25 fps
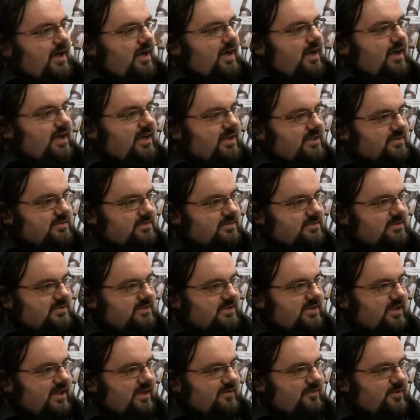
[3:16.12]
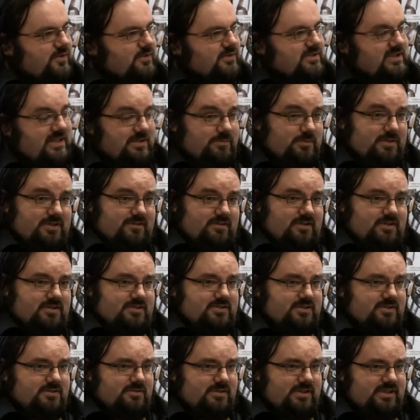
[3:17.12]
And of course then what I've
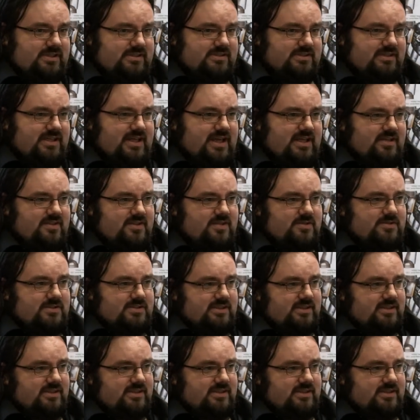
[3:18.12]
got to do is get those